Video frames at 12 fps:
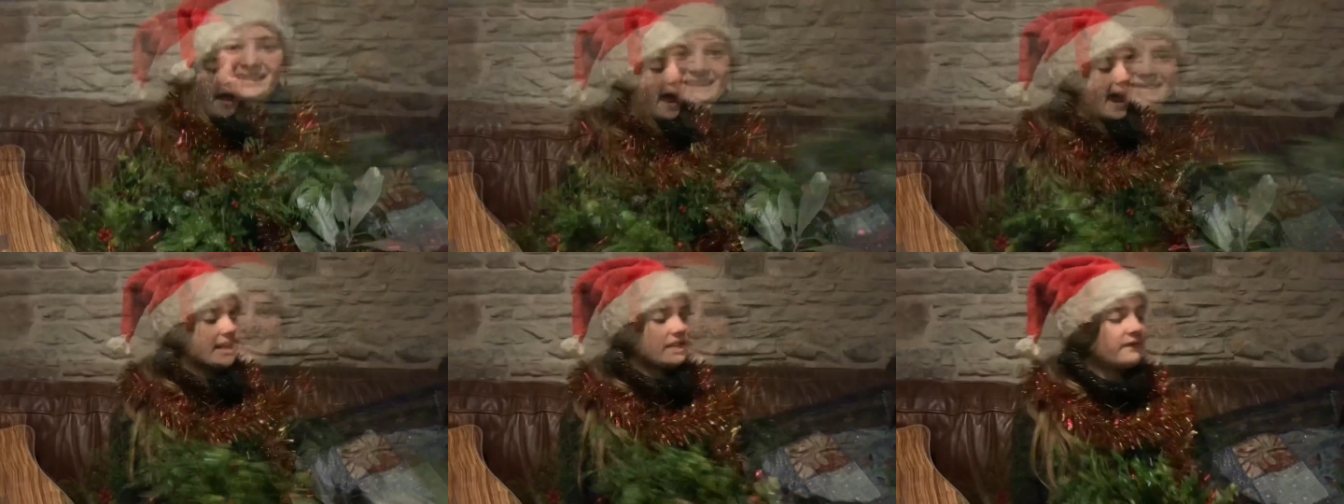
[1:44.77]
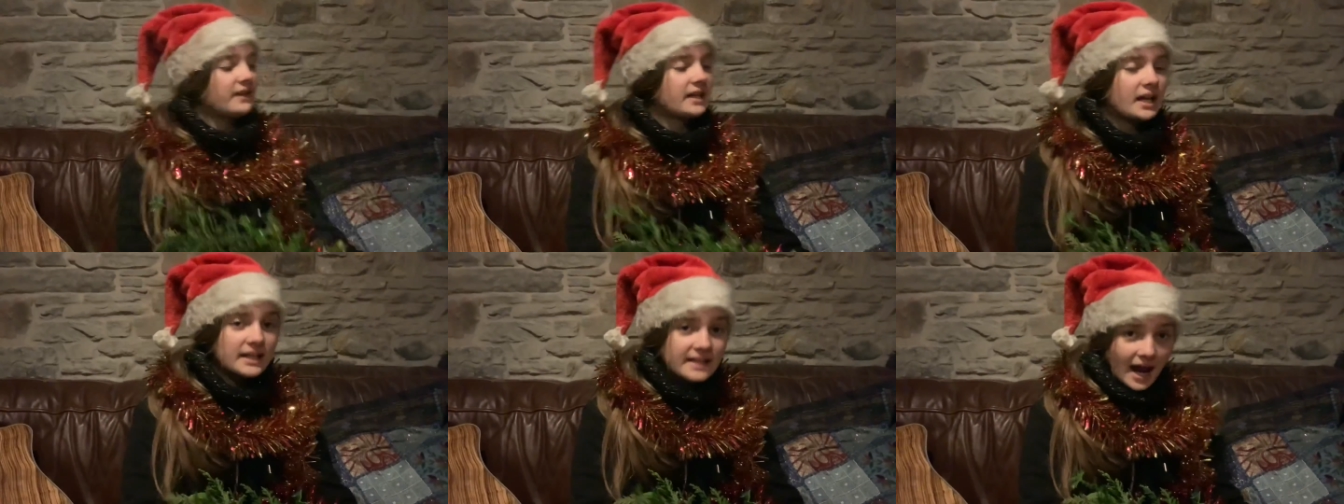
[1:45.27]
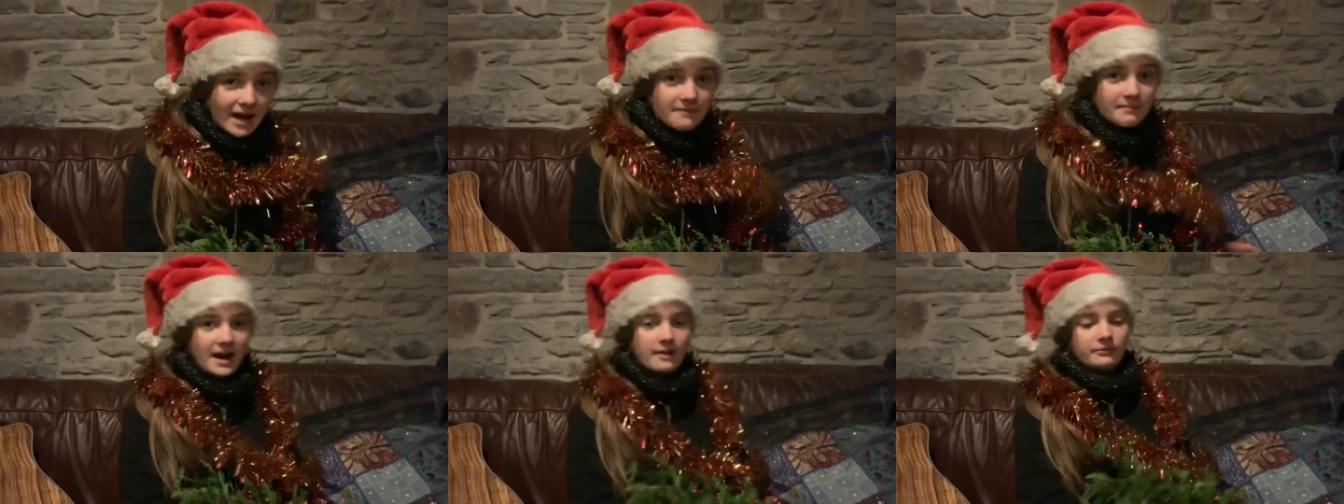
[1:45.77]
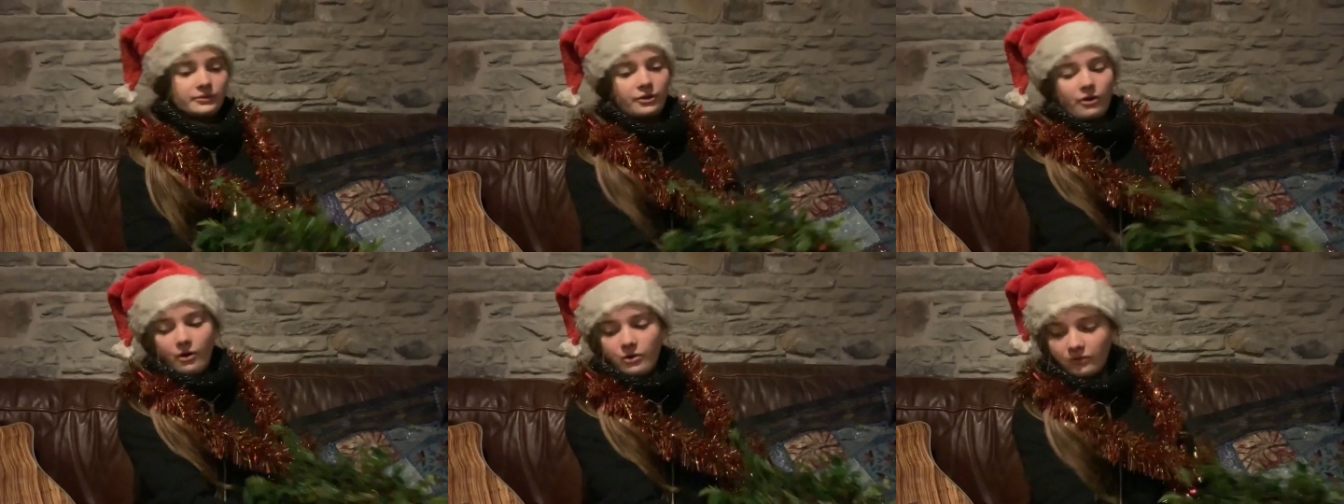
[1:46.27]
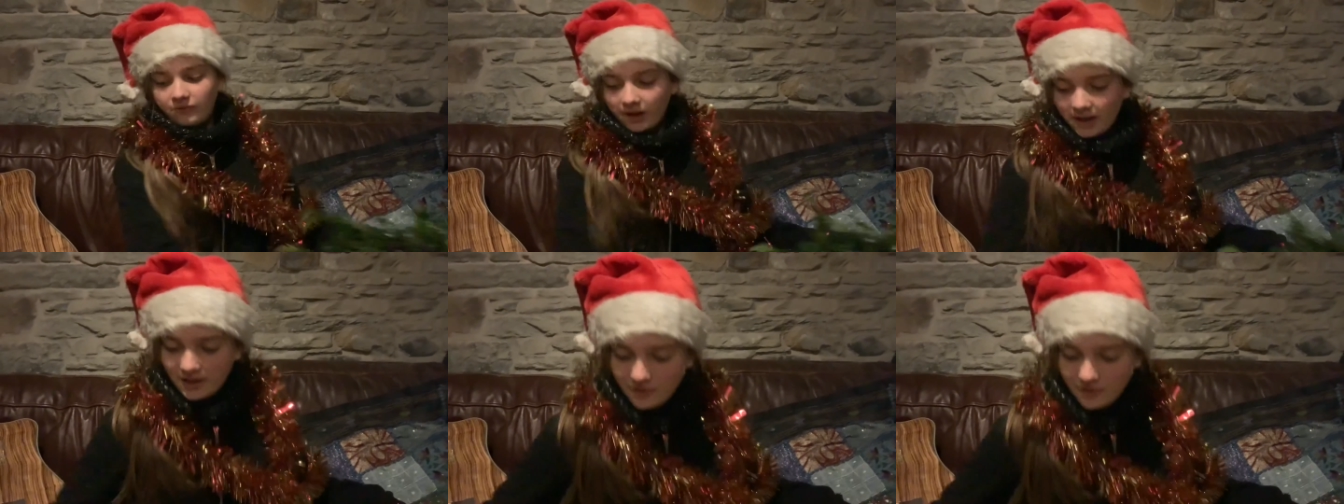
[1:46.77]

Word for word: Anything £9 or over,